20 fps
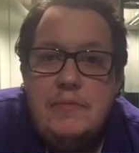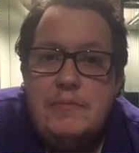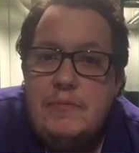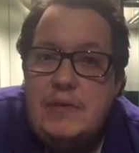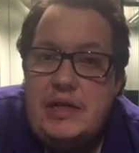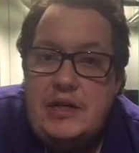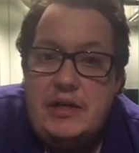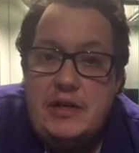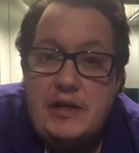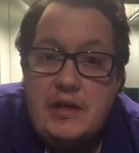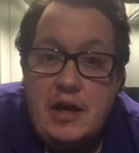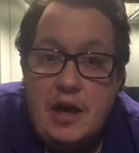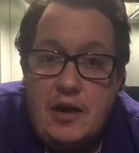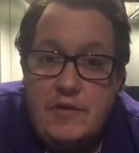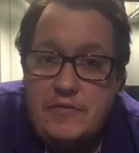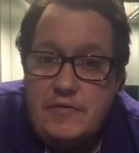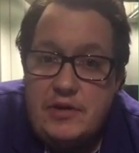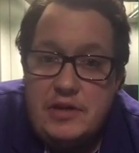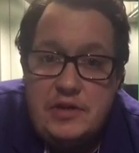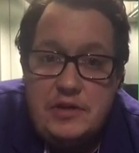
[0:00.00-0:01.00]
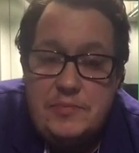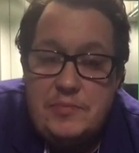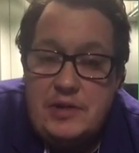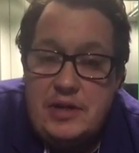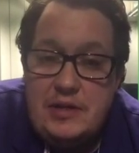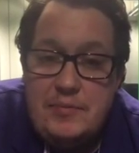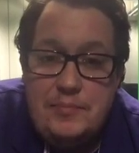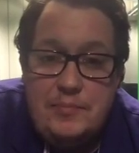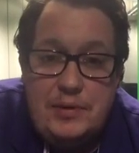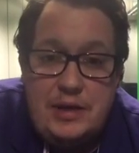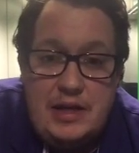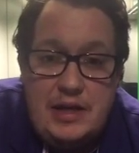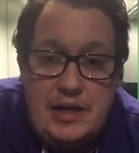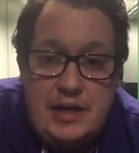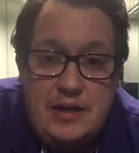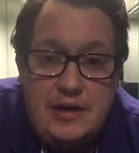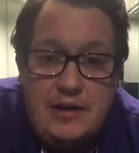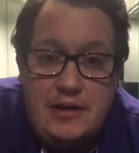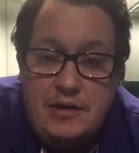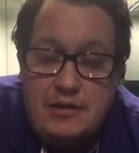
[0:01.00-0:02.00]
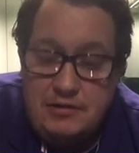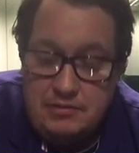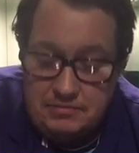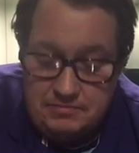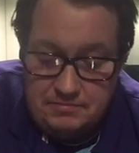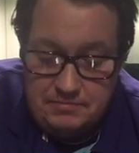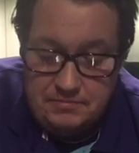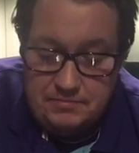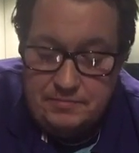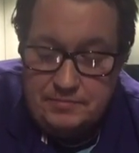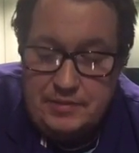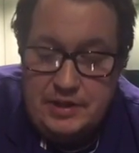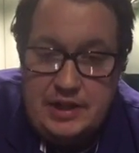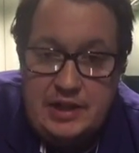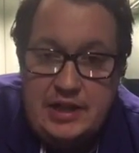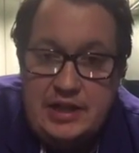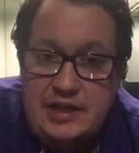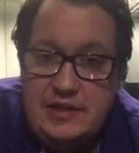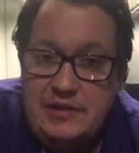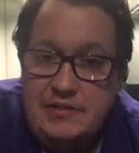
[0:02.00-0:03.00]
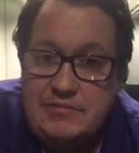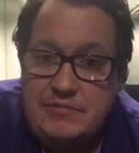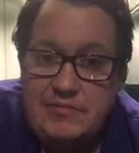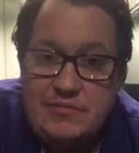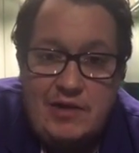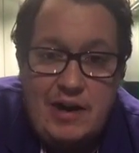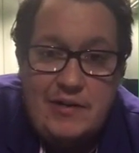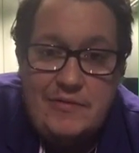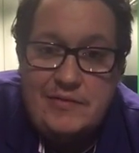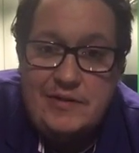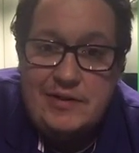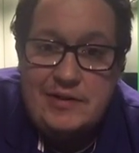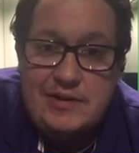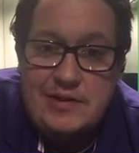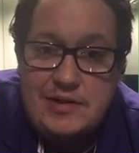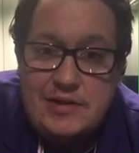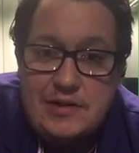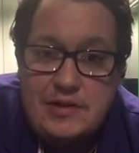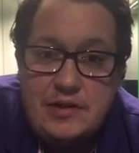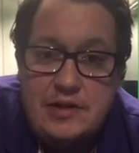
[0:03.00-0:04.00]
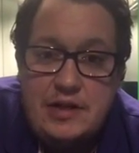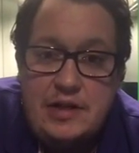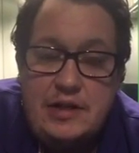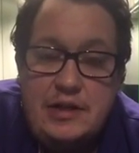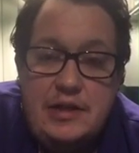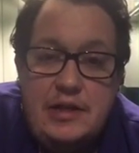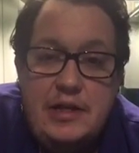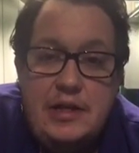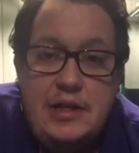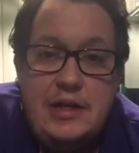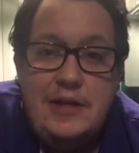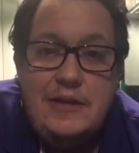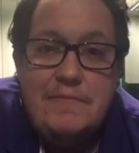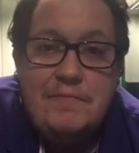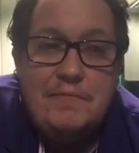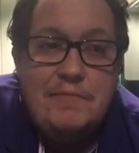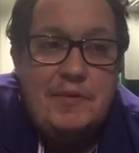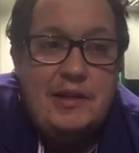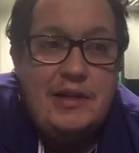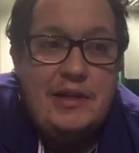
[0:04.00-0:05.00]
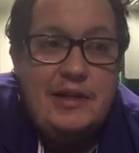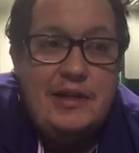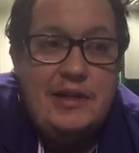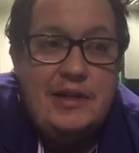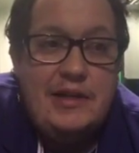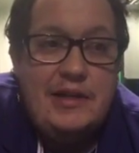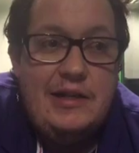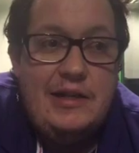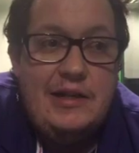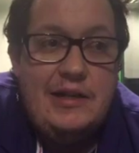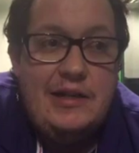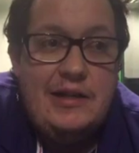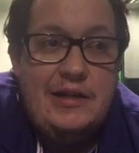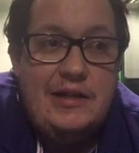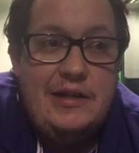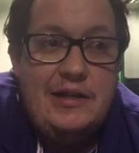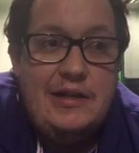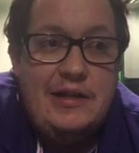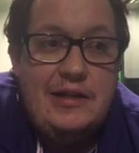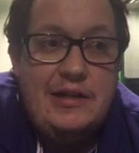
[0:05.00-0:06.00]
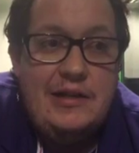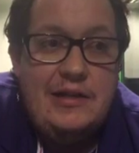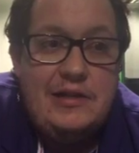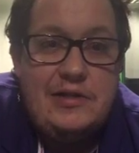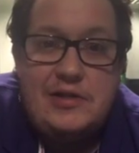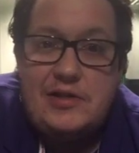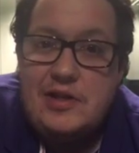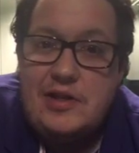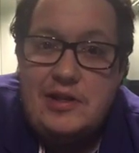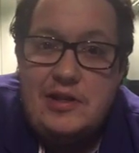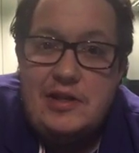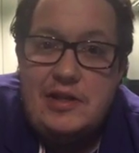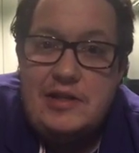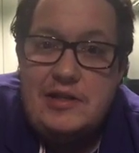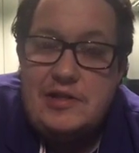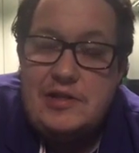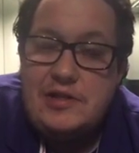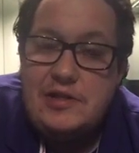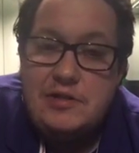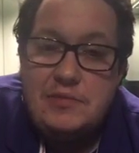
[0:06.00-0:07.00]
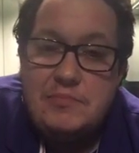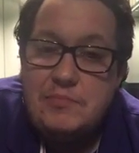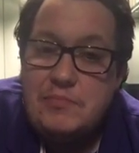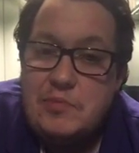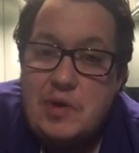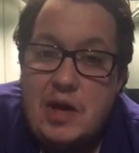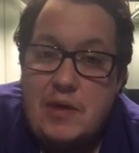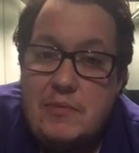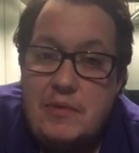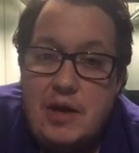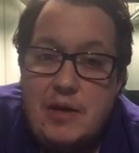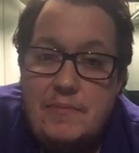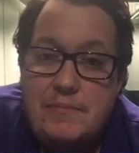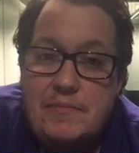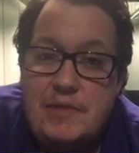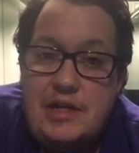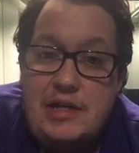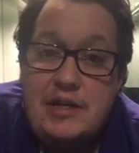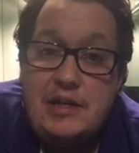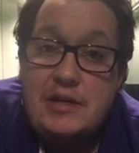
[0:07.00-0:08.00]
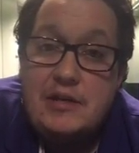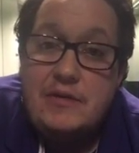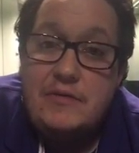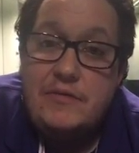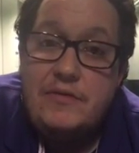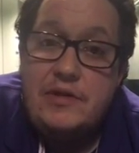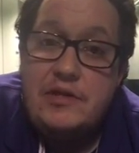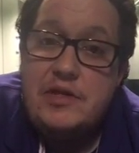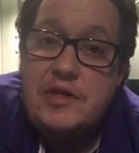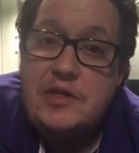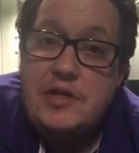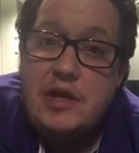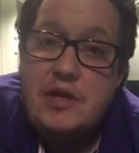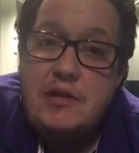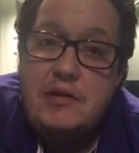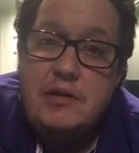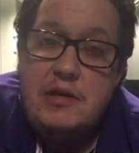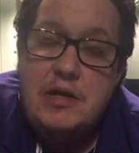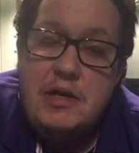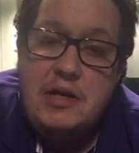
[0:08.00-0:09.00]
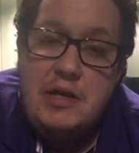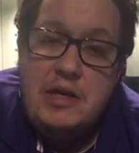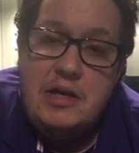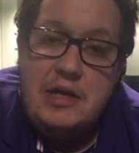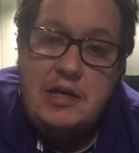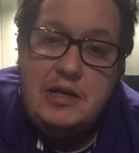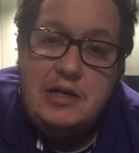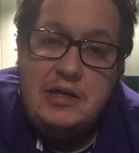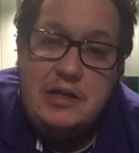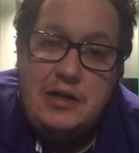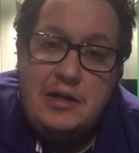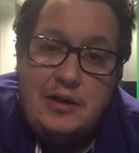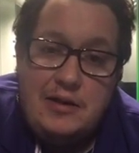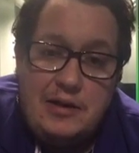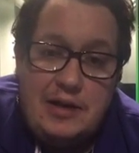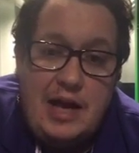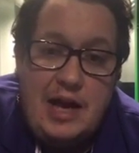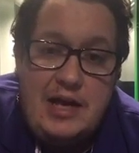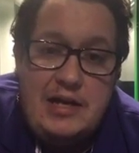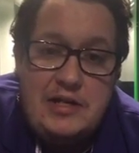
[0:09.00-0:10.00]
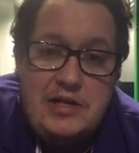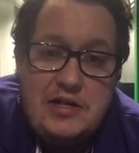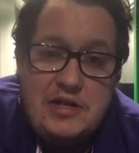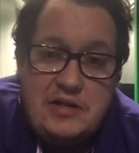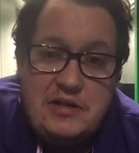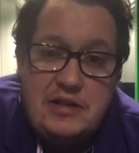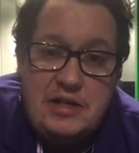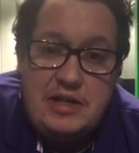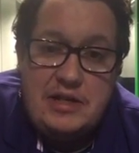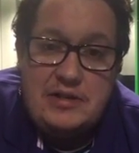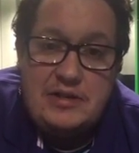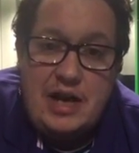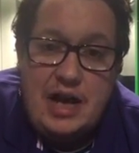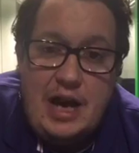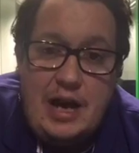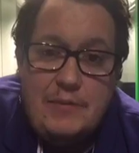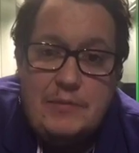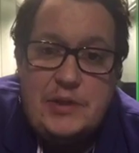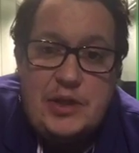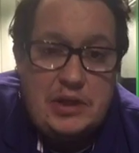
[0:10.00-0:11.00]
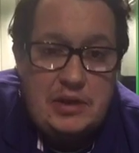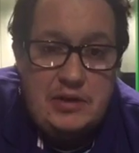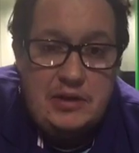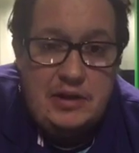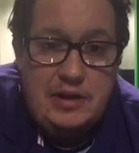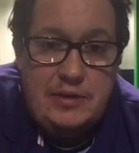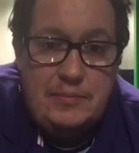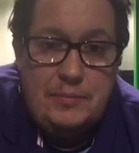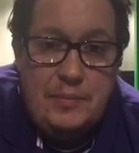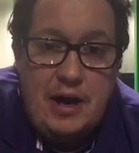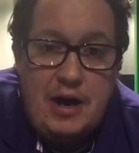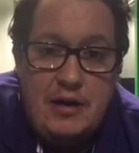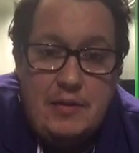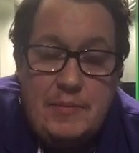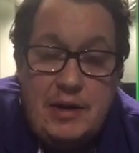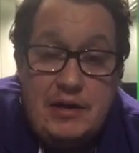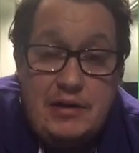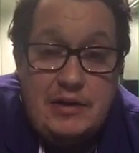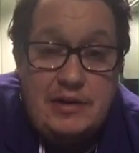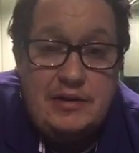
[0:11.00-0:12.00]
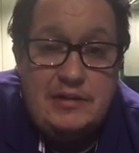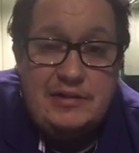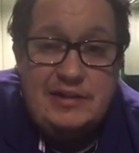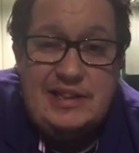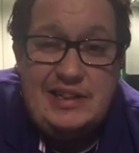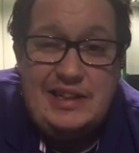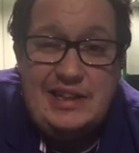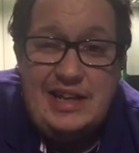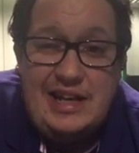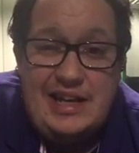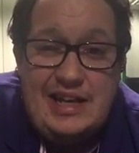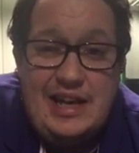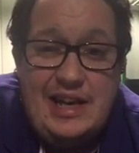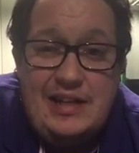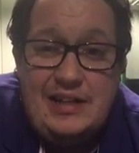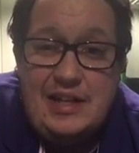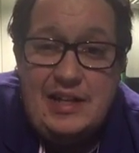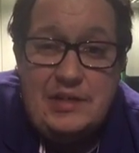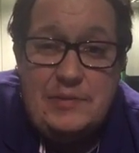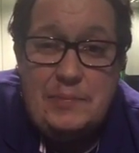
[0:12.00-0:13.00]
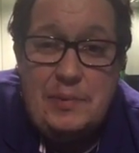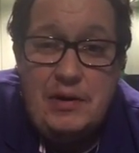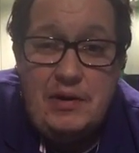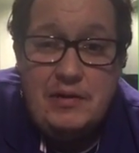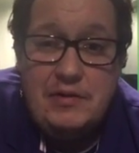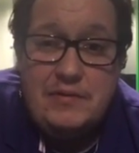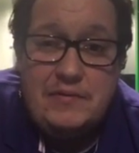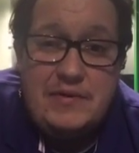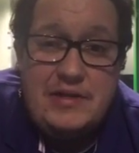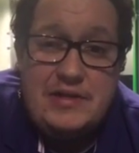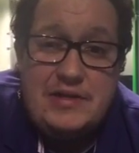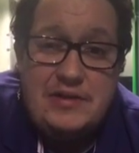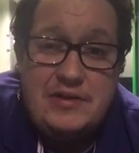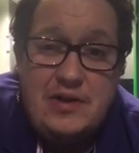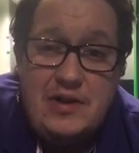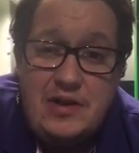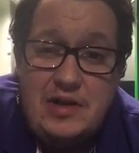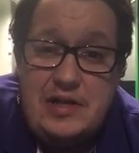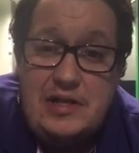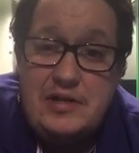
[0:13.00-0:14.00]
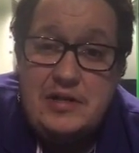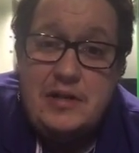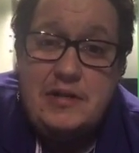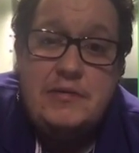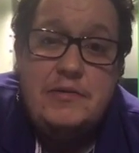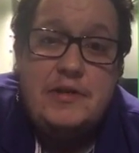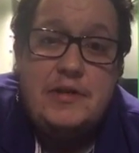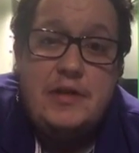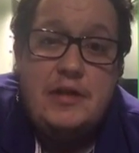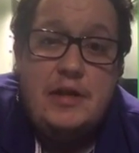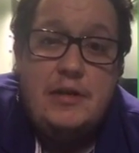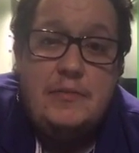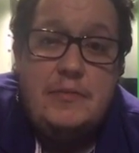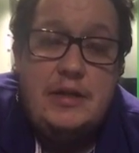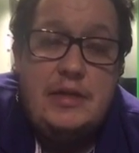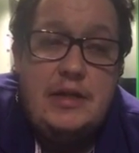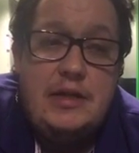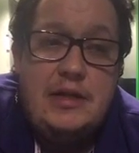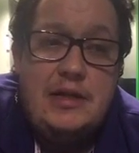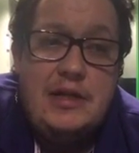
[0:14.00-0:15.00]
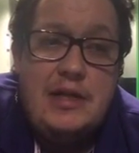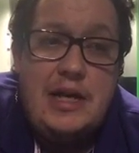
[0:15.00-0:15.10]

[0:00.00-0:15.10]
media coverage, be it PR, be it graphic design, be it journalists and media coverage. So location is absolutely paramount, and again, that's part of the reason I chose to come here.